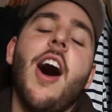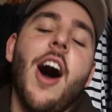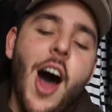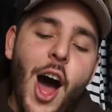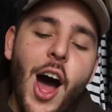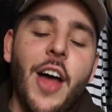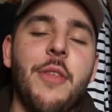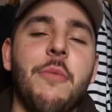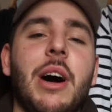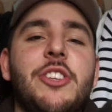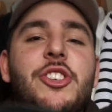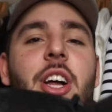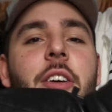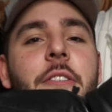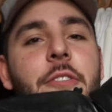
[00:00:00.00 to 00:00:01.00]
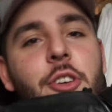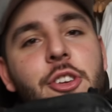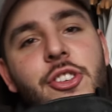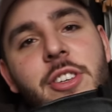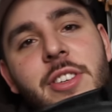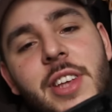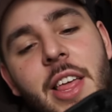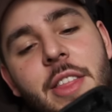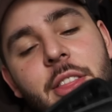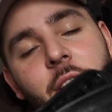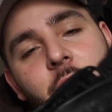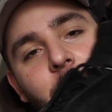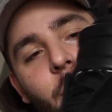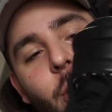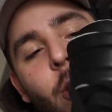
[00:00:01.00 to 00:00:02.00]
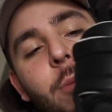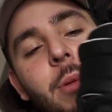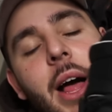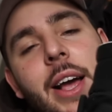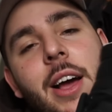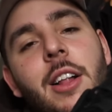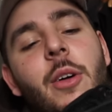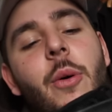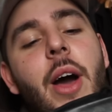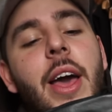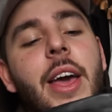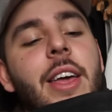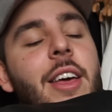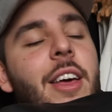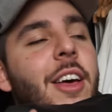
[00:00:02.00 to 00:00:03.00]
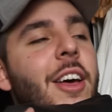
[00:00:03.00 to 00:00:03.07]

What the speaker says: Oh, the Margiela Futures in the all-black colorway.